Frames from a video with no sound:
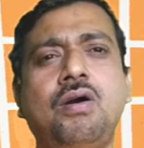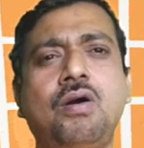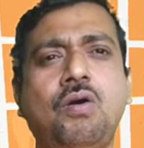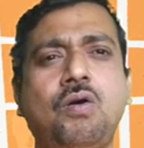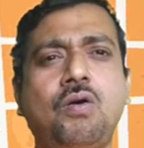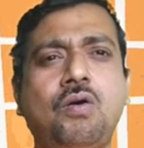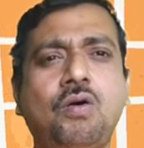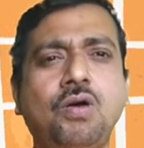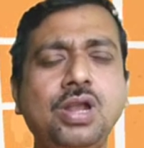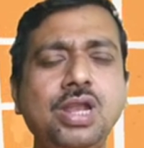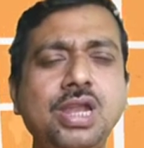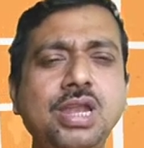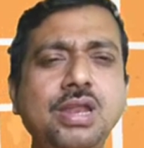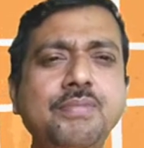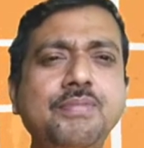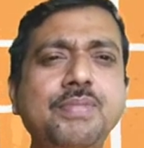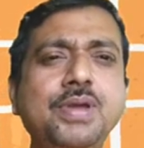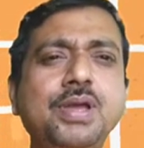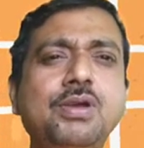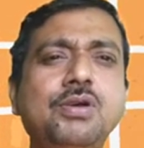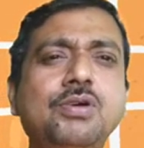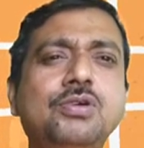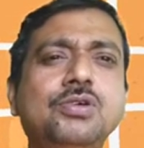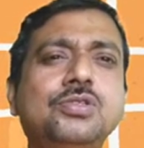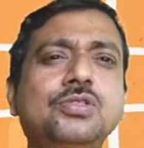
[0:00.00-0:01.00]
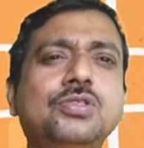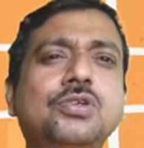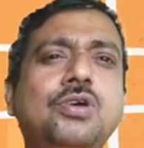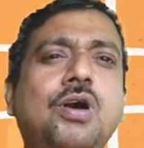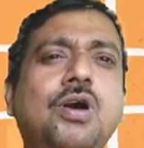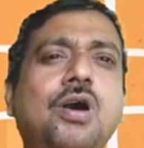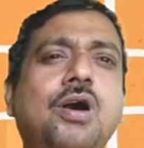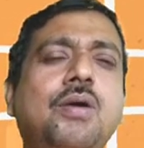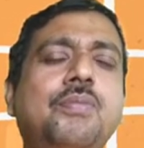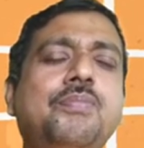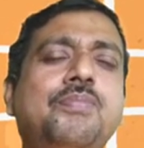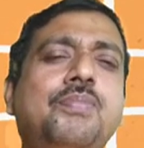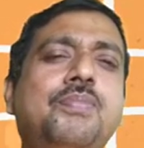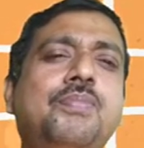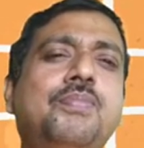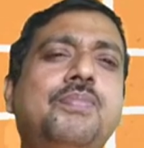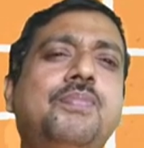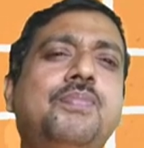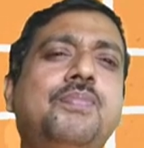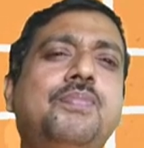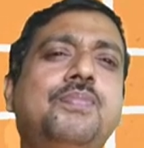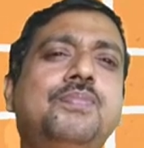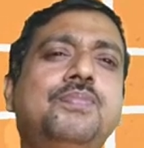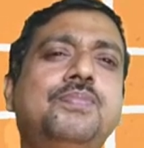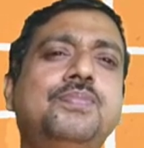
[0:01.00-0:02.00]
Only because of
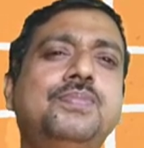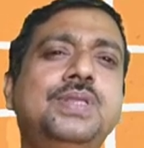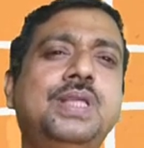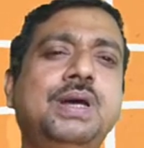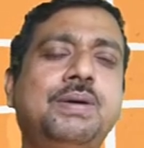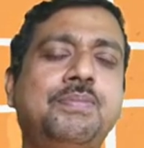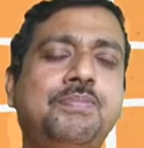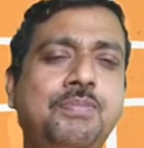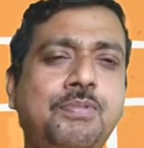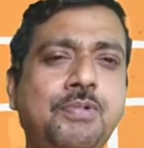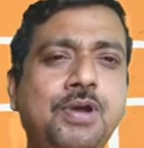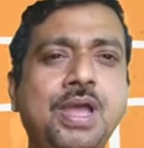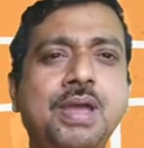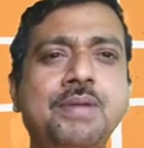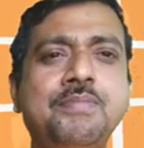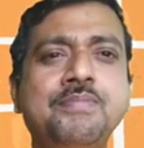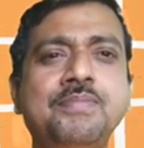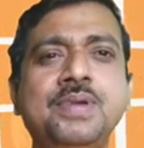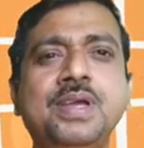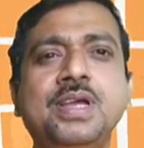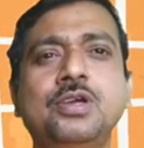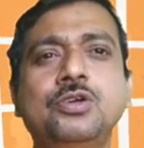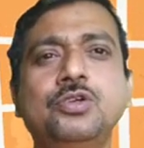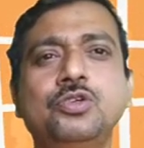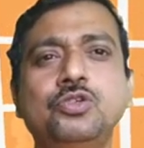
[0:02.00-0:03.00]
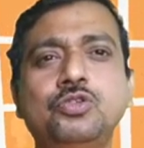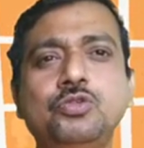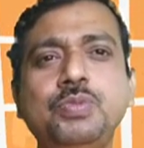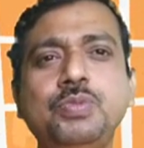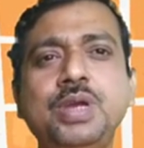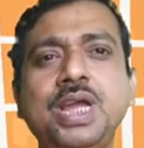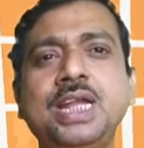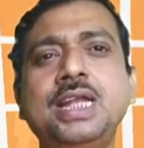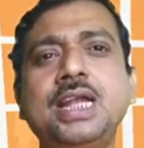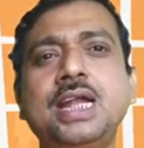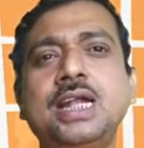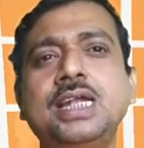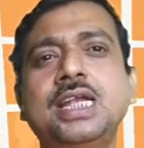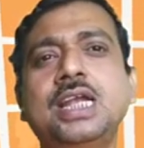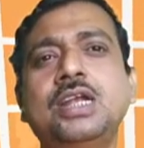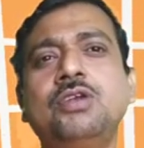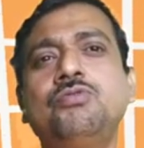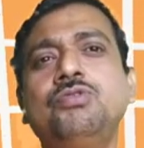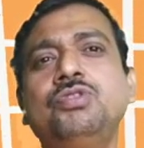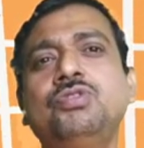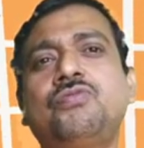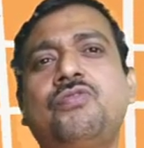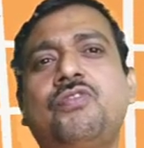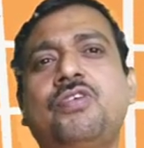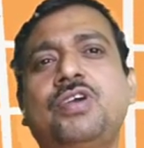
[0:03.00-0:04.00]
the poem to be entertained
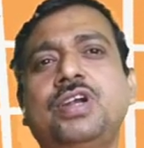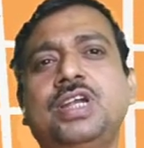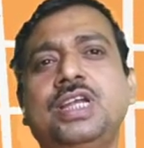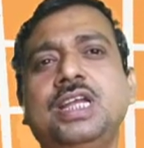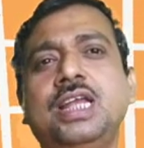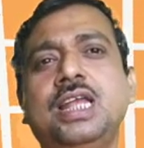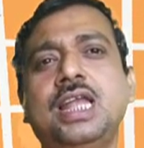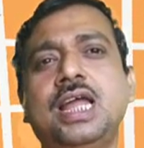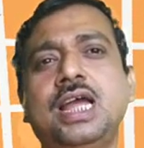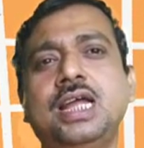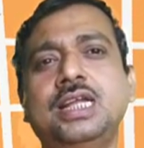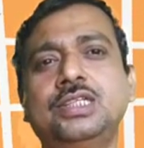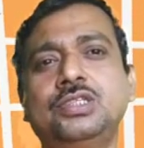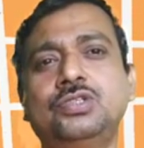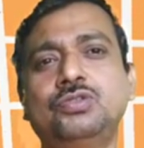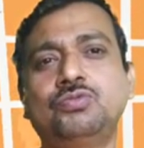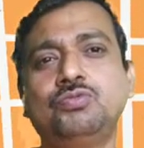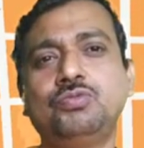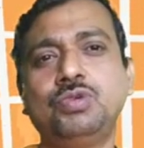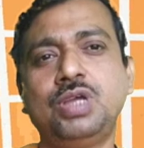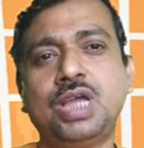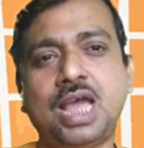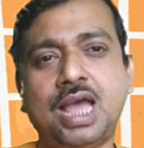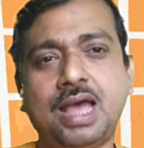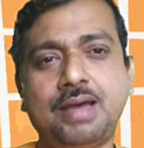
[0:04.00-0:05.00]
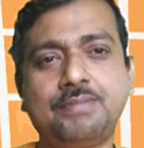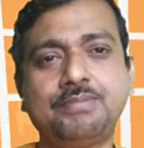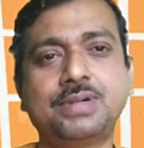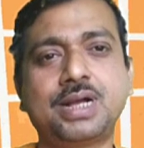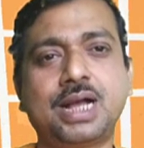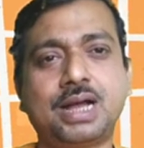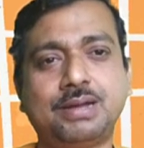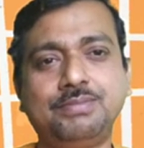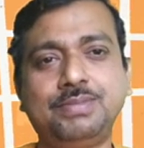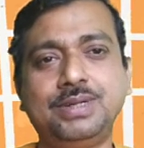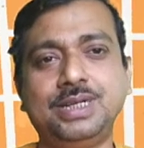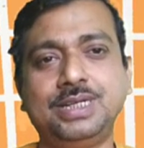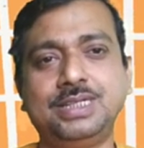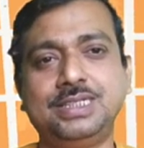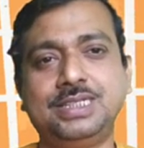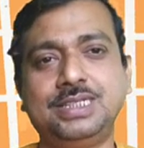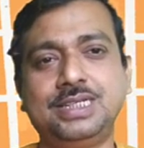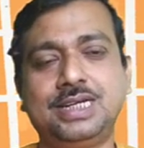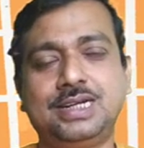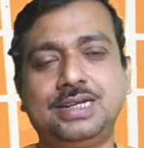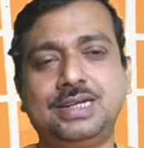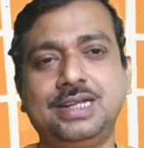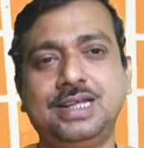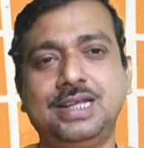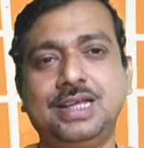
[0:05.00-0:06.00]
with 14 lines, we have couplet
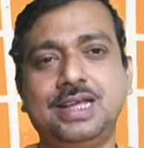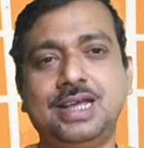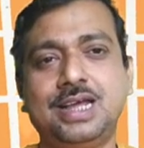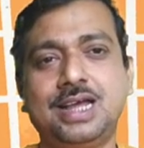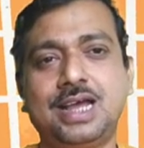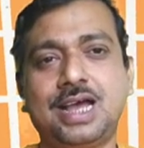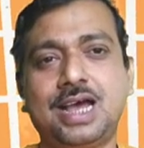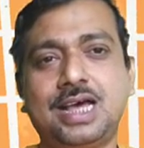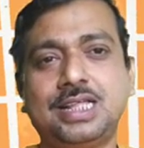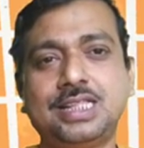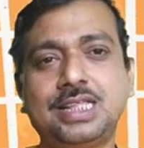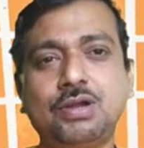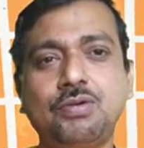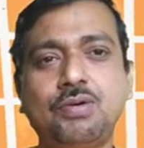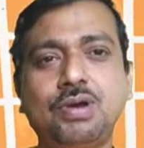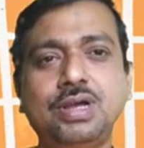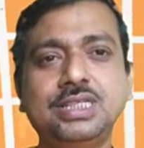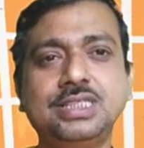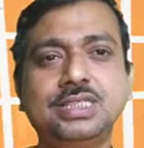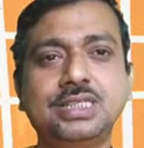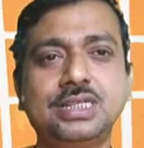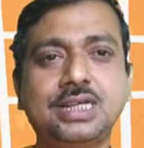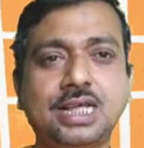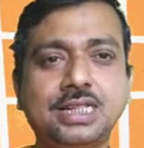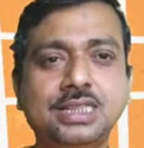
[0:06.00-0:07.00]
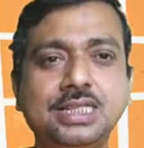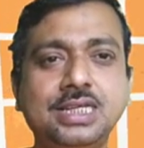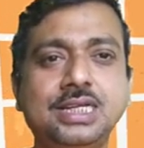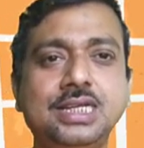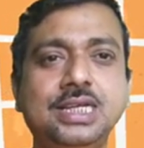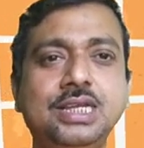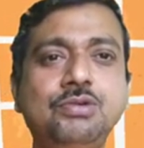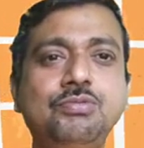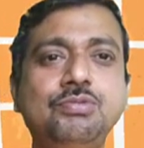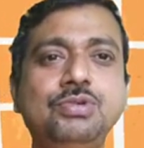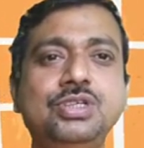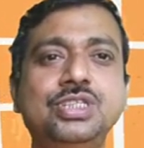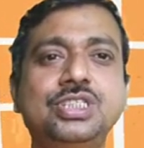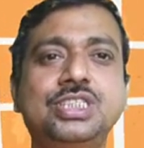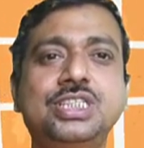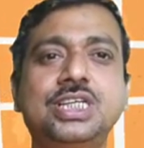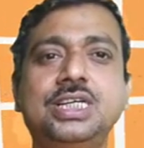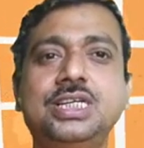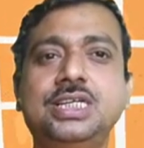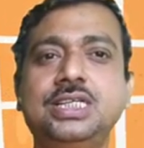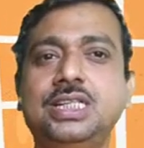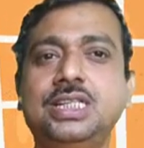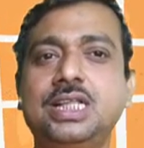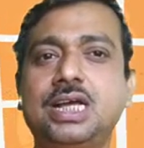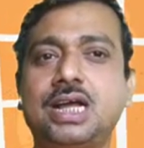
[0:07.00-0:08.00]
here. Otherwise, nothing new is
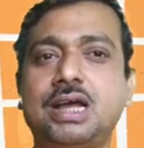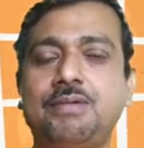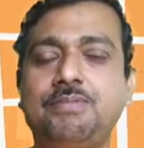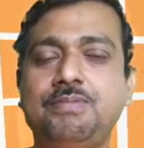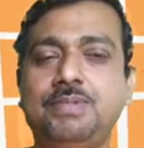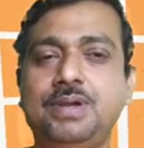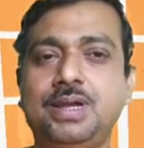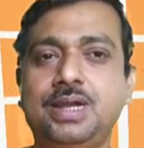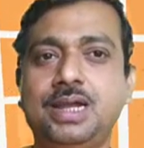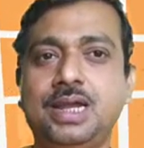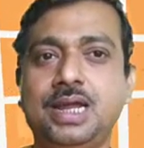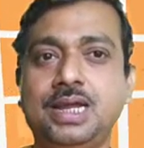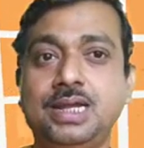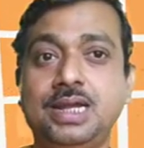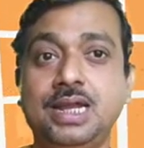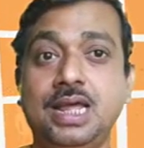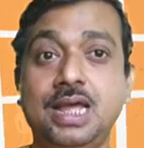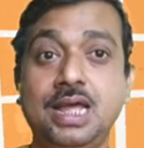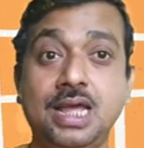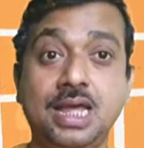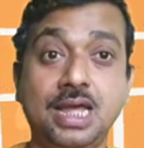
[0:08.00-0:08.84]
said in the couplet line.